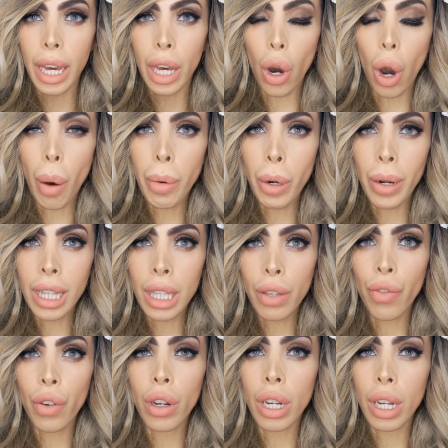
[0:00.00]
It operates
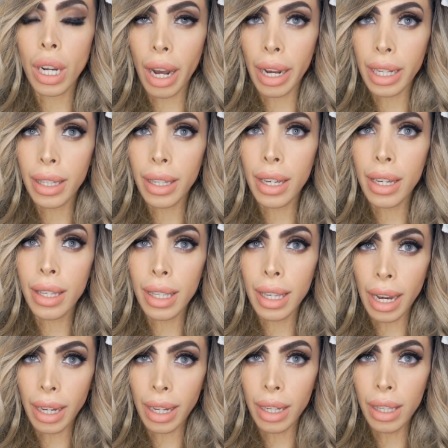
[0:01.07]
for 90
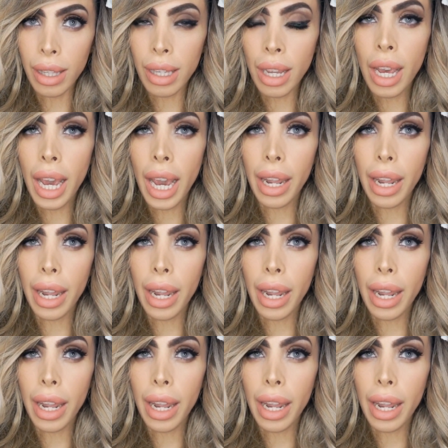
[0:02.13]
seconds